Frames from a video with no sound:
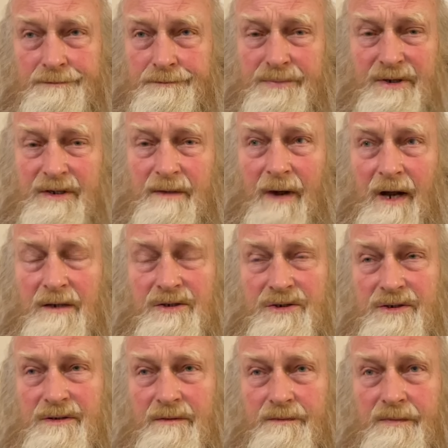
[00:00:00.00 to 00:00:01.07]
pretty
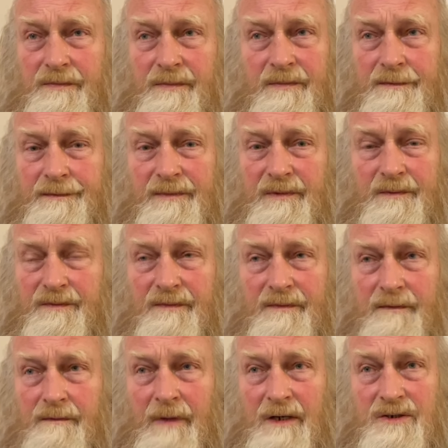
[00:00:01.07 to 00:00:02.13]
much
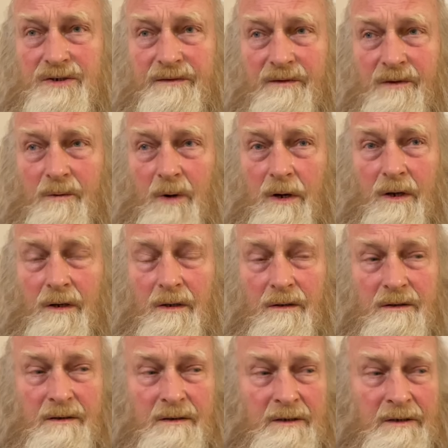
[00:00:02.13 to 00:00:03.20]
of the world.